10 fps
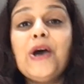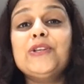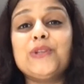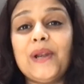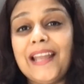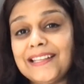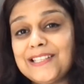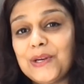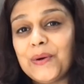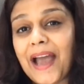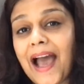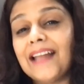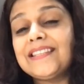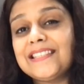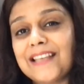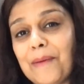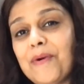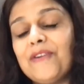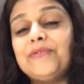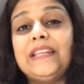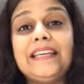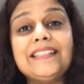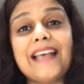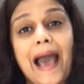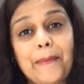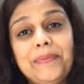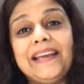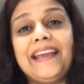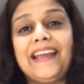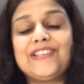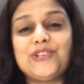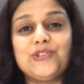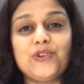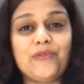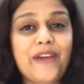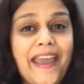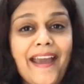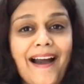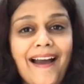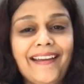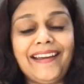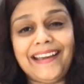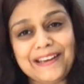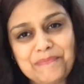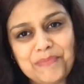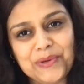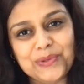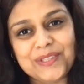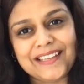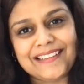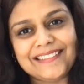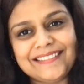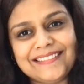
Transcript: So let's look at some of these applications of AI in music.